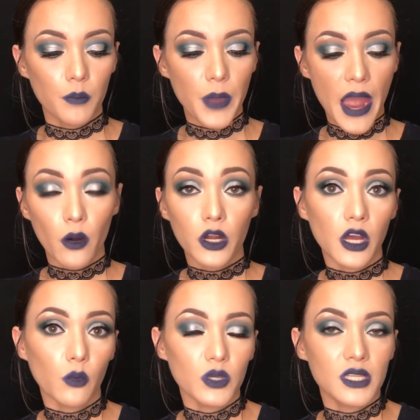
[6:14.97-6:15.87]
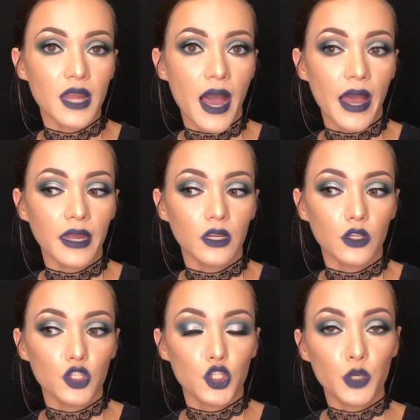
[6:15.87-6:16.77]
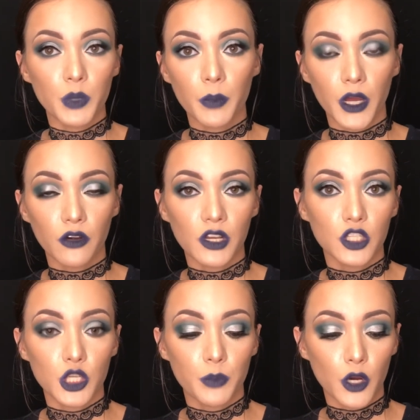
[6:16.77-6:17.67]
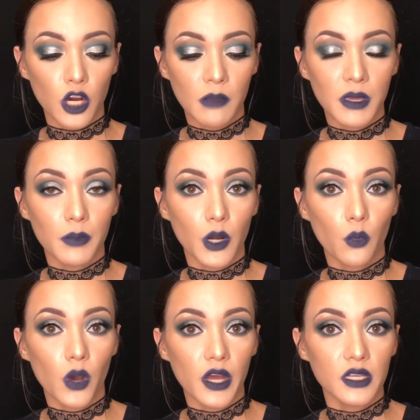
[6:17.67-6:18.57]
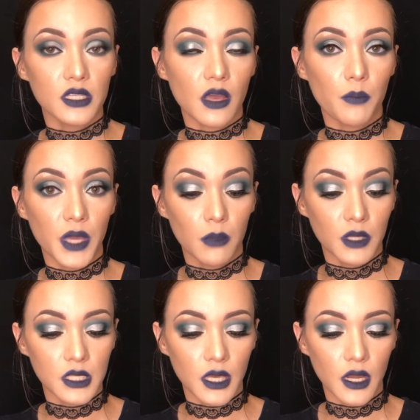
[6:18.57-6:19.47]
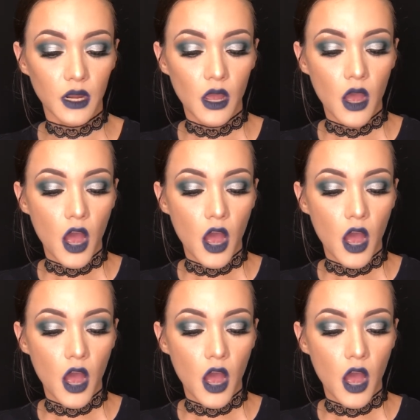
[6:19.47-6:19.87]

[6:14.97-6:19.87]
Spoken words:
Power Cut was not super buttery, super creamy, but it was pigmented.